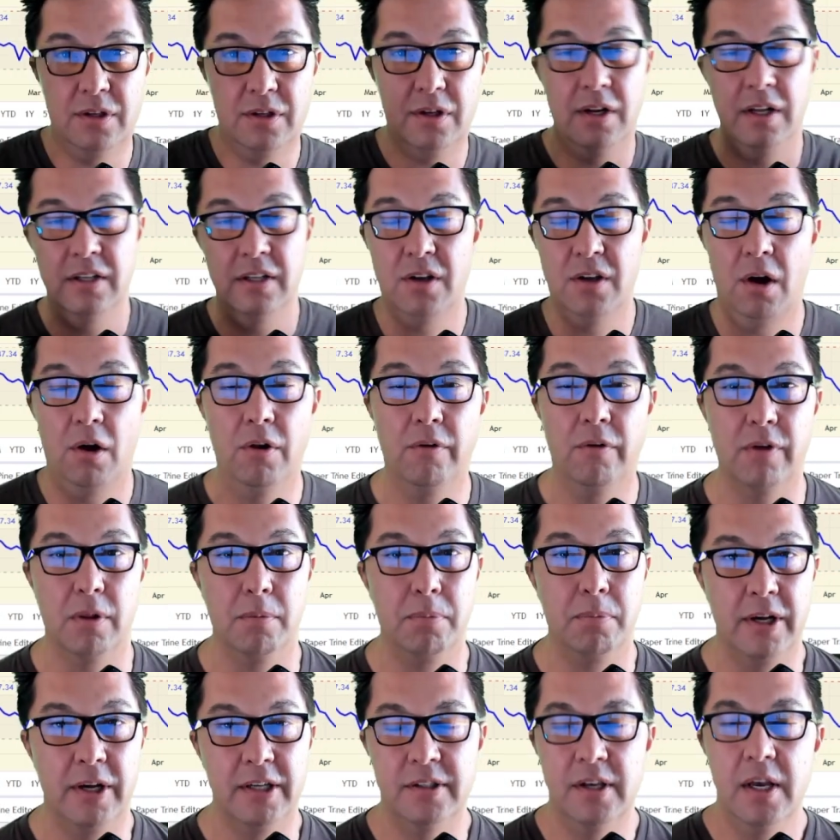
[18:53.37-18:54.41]
It's all over the
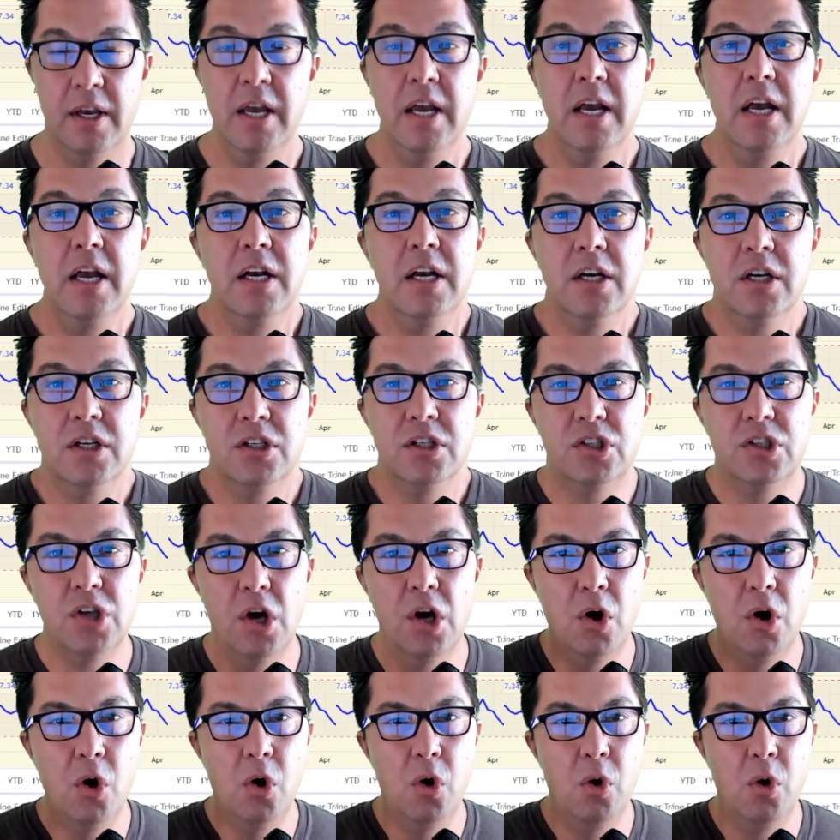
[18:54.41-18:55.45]
place.
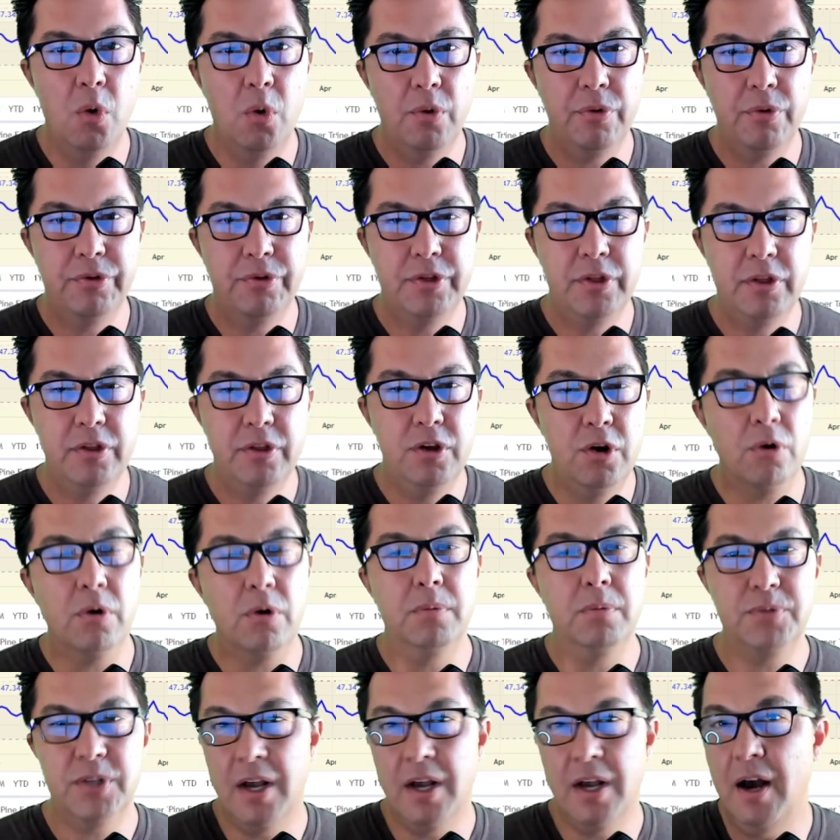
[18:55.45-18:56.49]
So
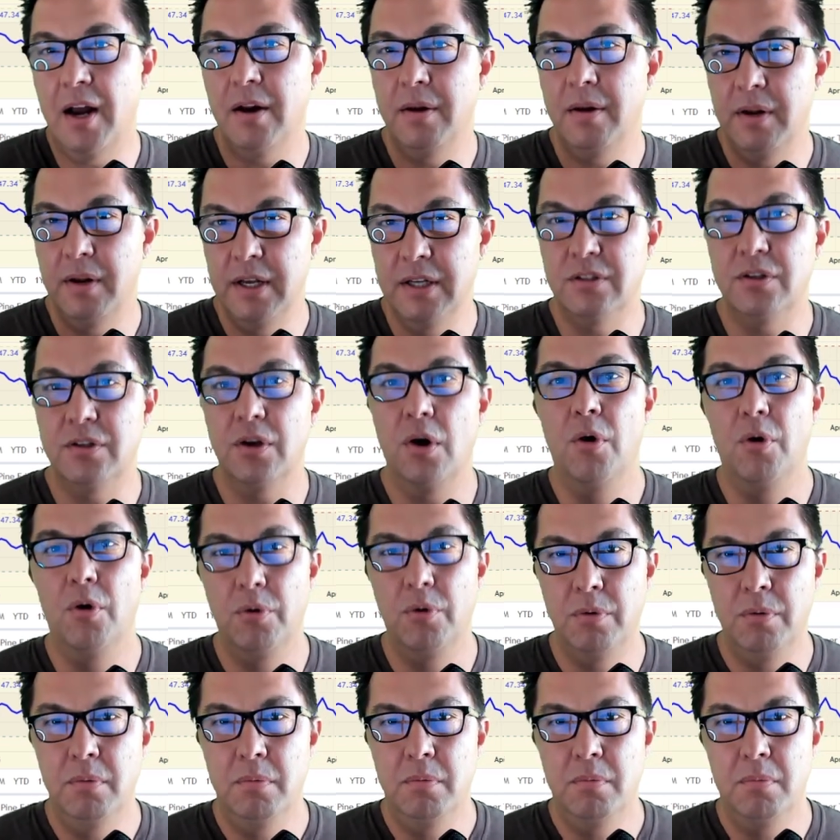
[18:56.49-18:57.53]
Europe's got its
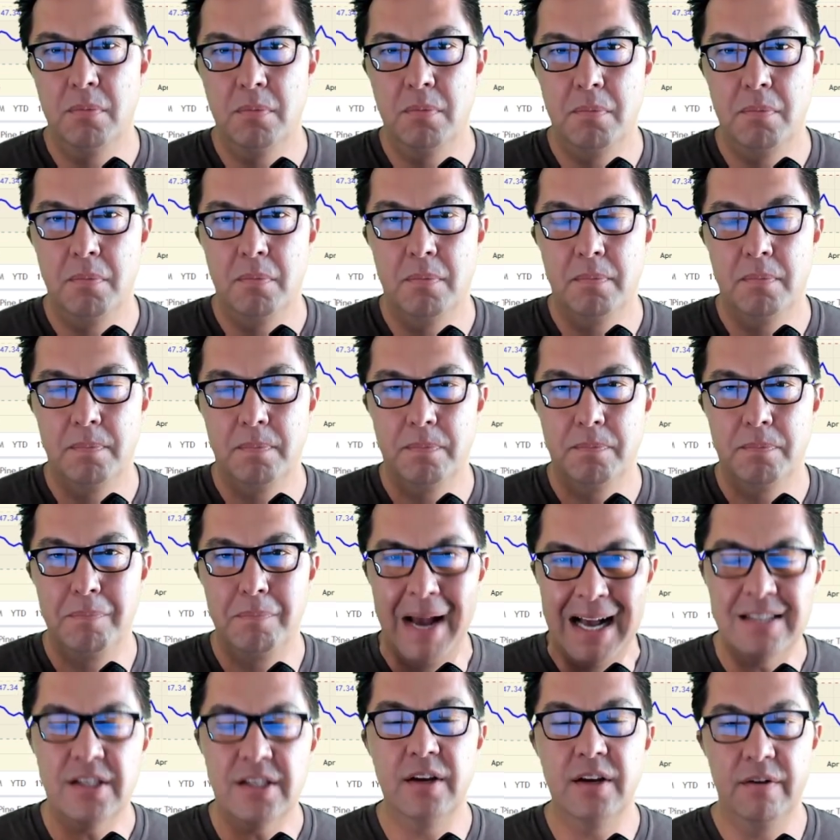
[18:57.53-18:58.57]
own
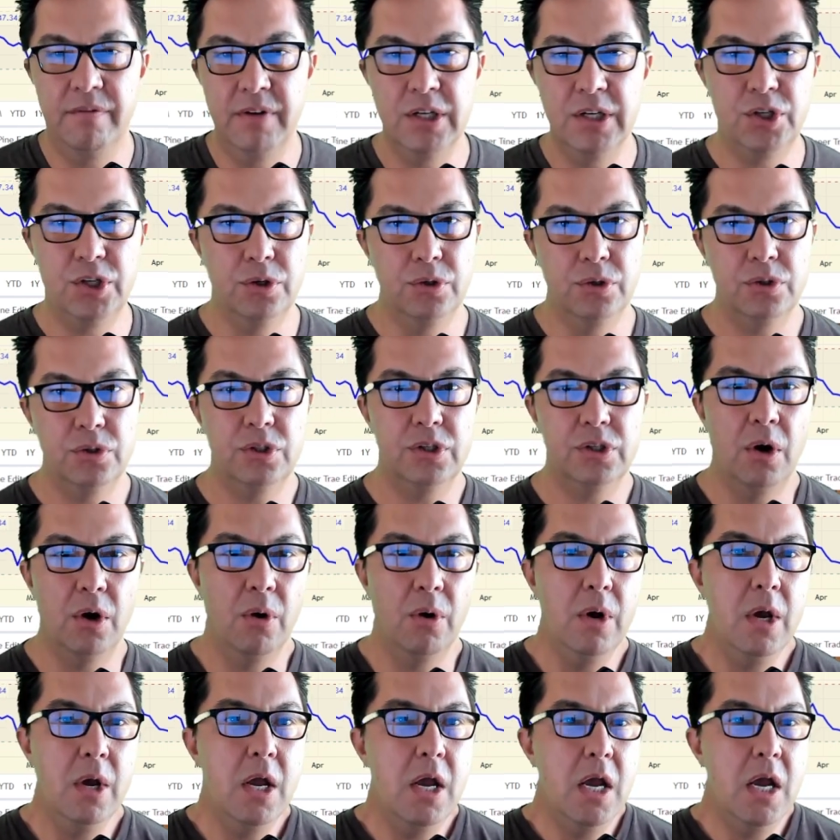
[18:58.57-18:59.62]
basket of issues.
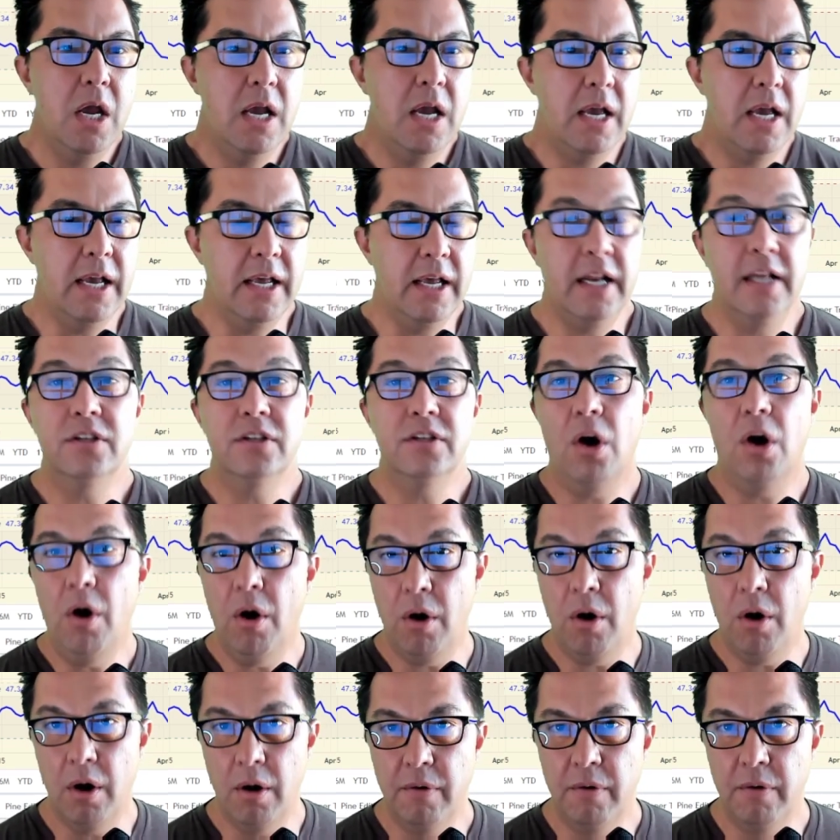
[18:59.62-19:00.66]
So it is
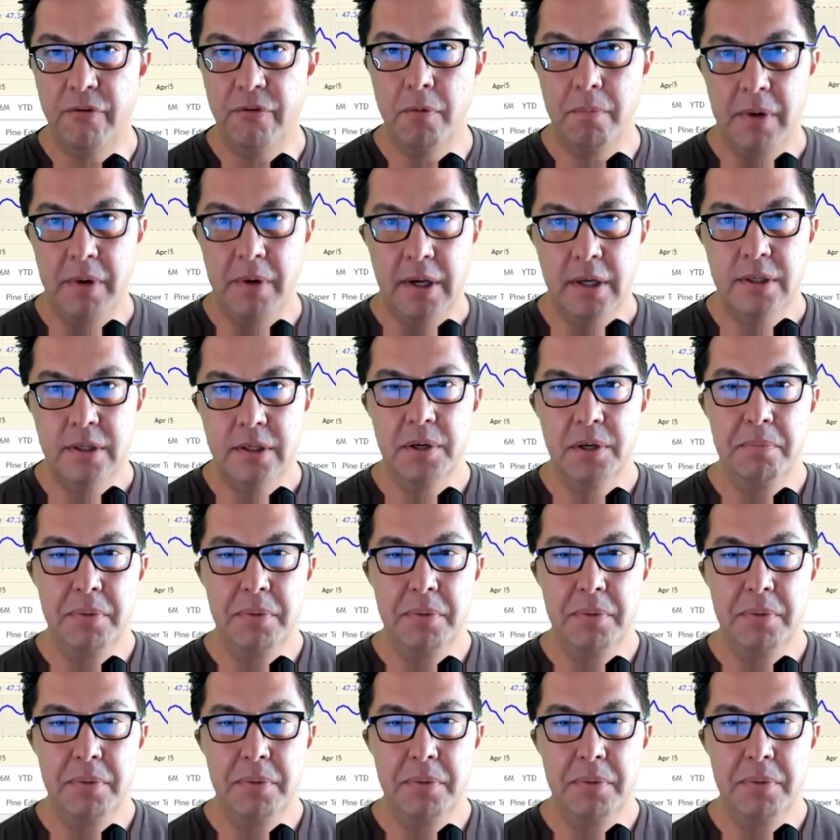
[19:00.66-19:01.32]
hard for me to